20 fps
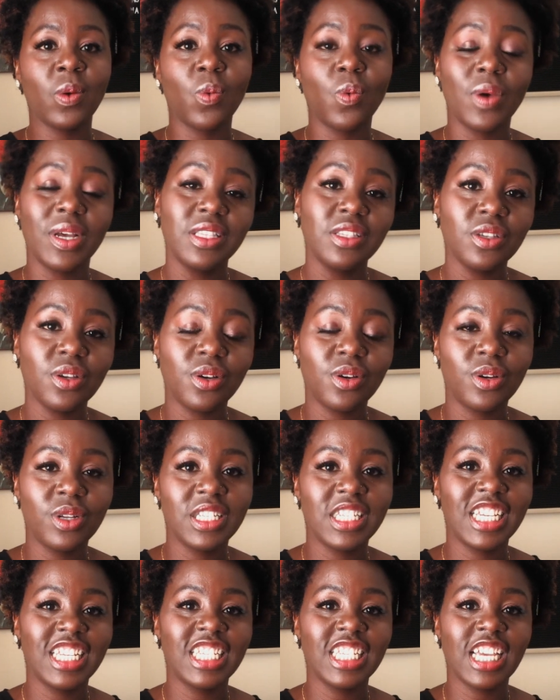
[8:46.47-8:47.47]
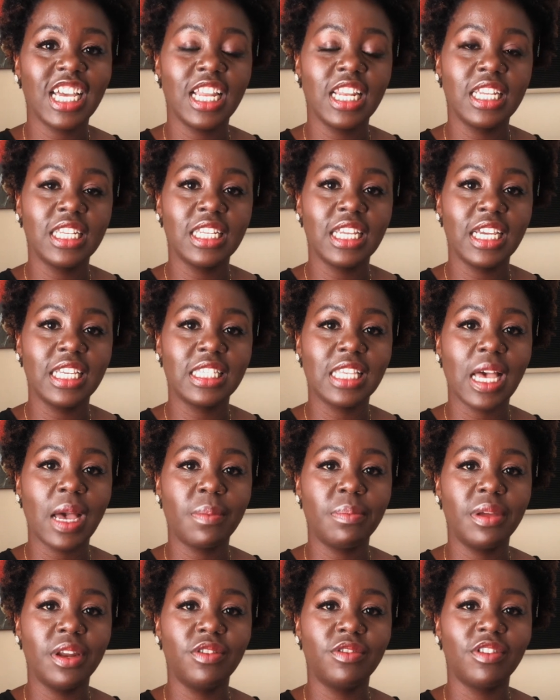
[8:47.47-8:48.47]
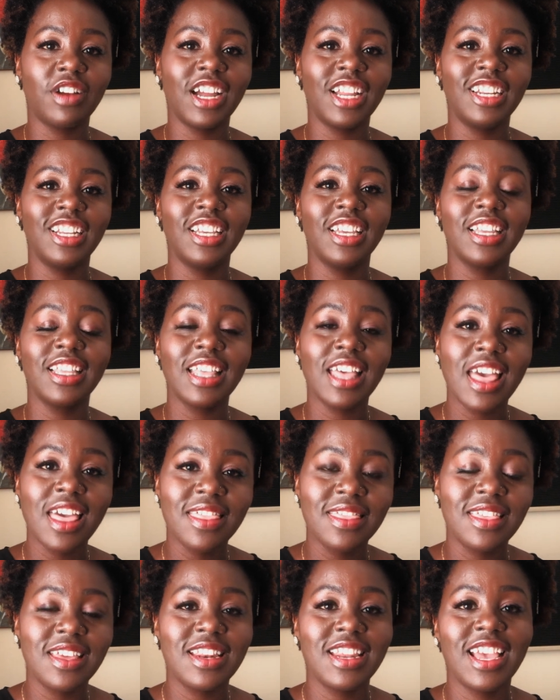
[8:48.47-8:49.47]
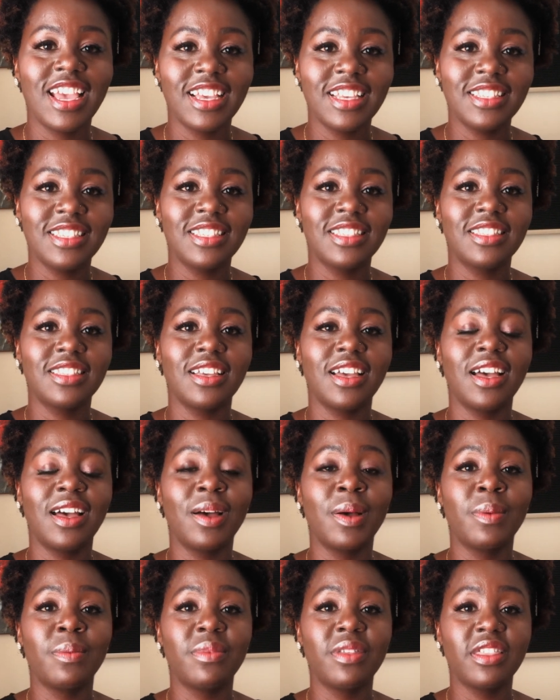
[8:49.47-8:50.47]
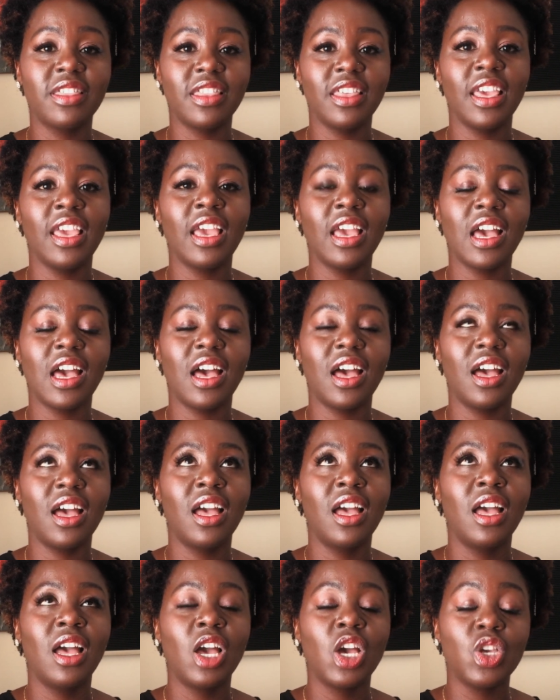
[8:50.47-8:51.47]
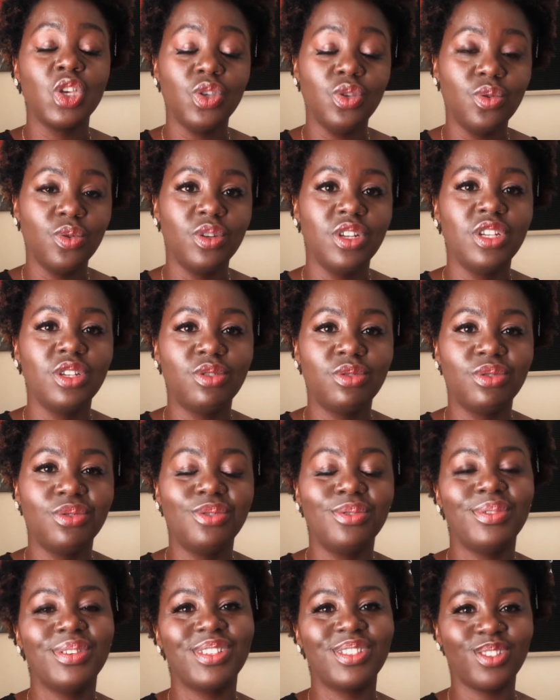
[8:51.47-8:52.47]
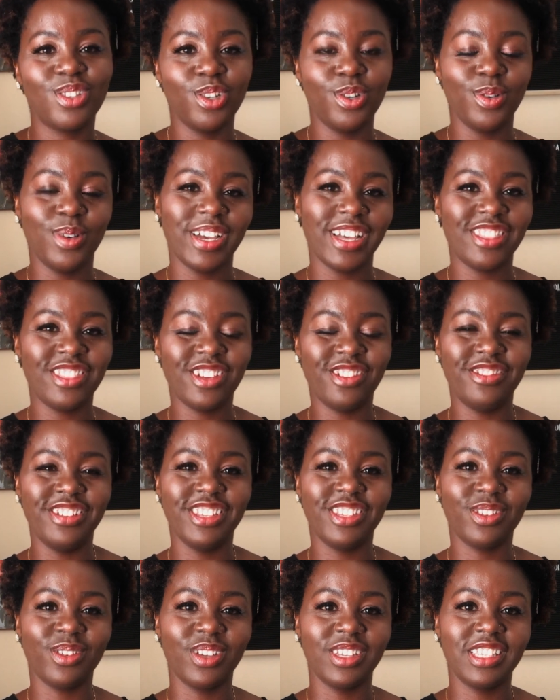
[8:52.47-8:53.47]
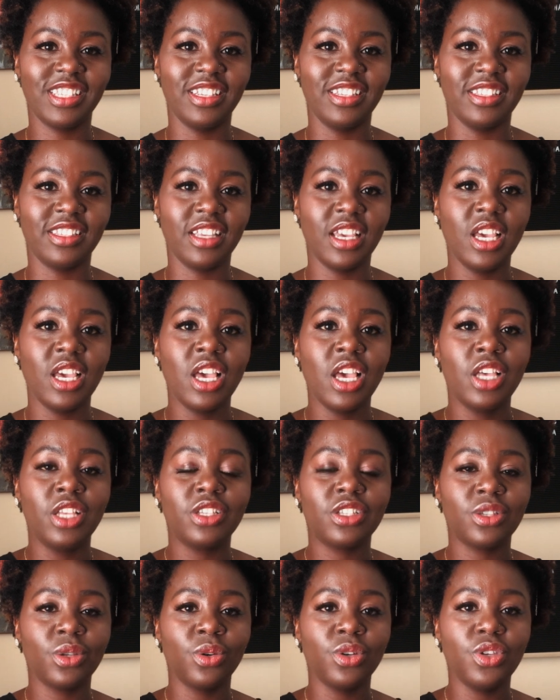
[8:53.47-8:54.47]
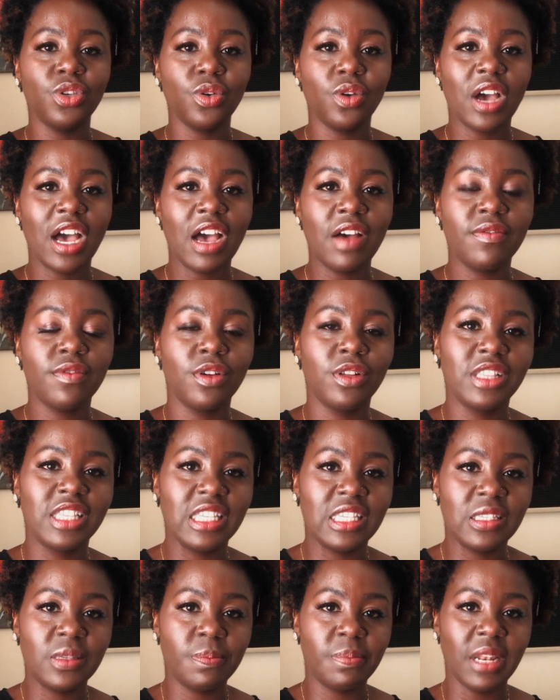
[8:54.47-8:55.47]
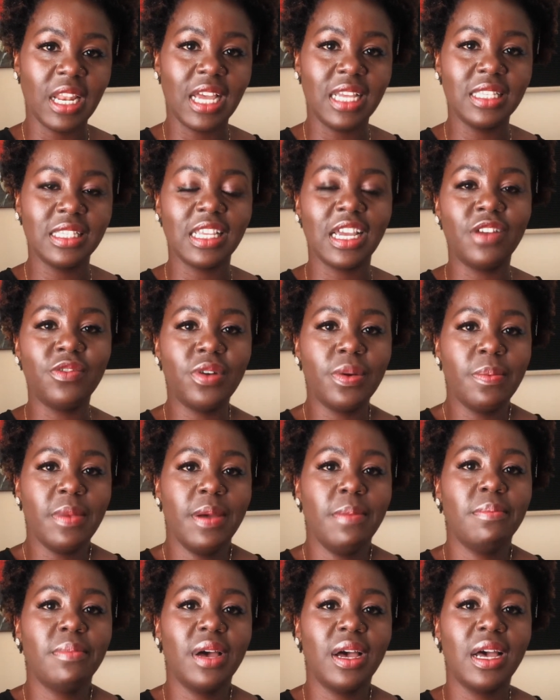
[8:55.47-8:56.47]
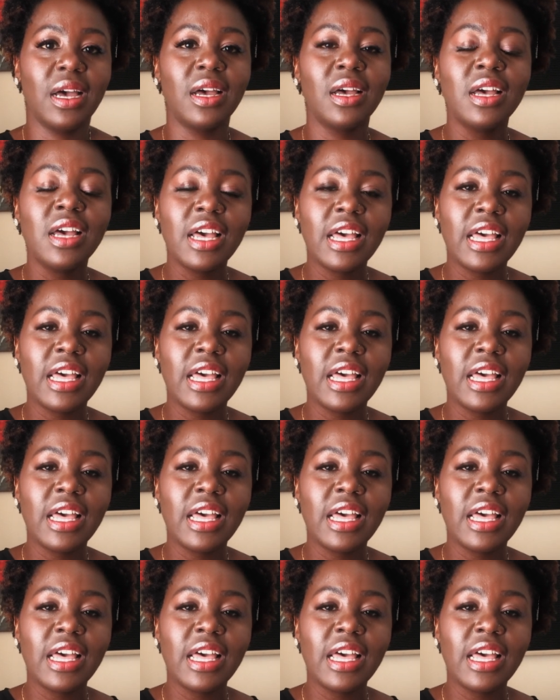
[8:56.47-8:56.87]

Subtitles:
Once your content calendar is up and running, the next thing you need to do is to look at the resources. So you have all these plans, and remember,